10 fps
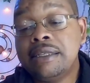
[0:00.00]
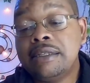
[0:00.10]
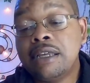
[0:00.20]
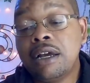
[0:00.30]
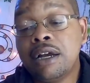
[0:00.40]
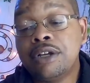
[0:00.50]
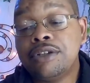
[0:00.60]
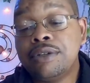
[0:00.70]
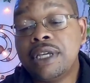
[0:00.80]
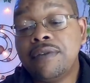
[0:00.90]
stars,
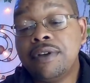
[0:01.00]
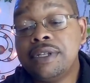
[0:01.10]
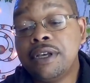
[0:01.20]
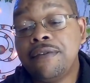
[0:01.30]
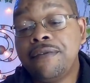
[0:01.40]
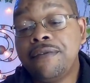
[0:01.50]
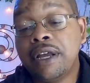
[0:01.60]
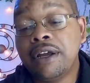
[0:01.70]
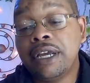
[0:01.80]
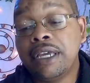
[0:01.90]
you give yourself
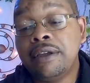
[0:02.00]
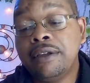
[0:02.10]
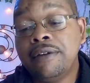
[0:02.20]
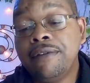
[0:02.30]
fairy